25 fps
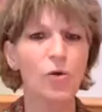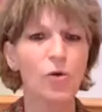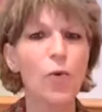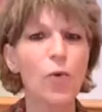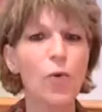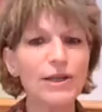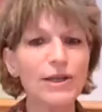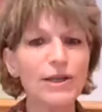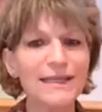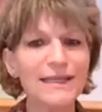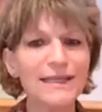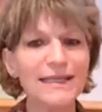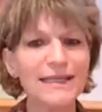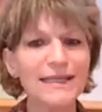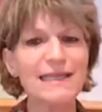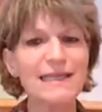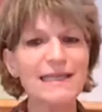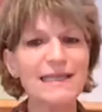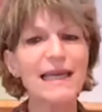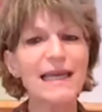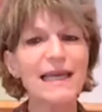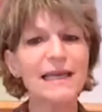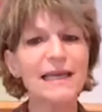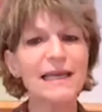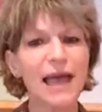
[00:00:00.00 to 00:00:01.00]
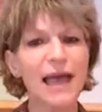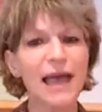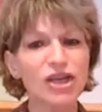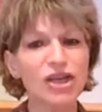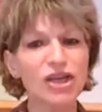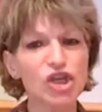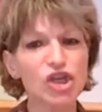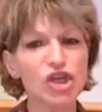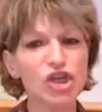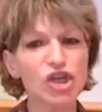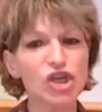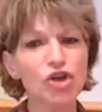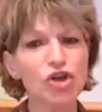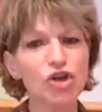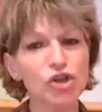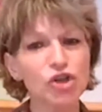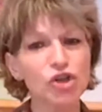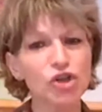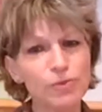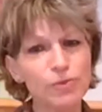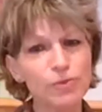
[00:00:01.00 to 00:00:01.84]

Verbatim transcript: who are detained and charged